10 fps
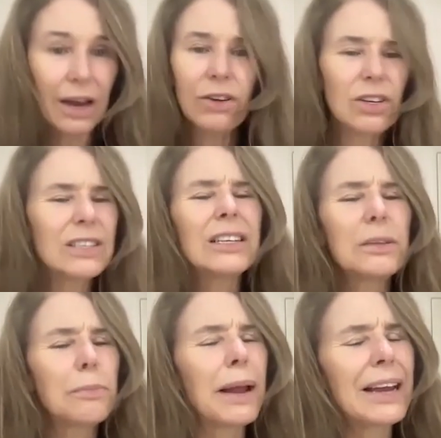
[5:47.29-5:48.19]
He just
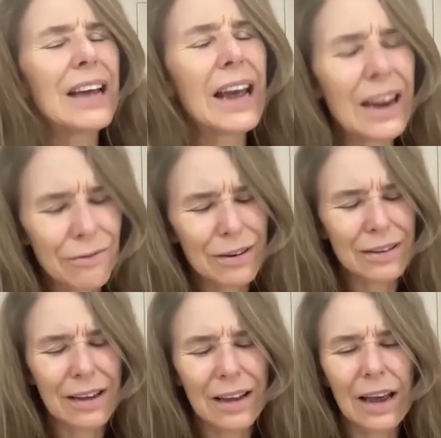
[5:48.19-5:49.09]
explained
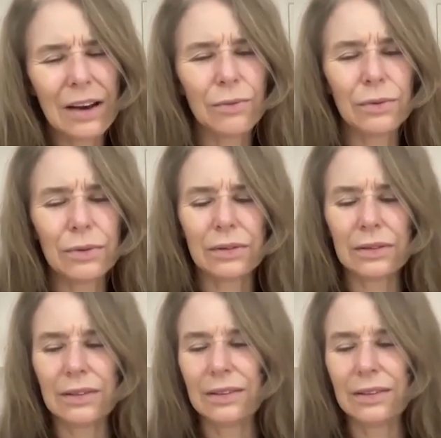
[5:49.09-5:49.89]
everything, and it was...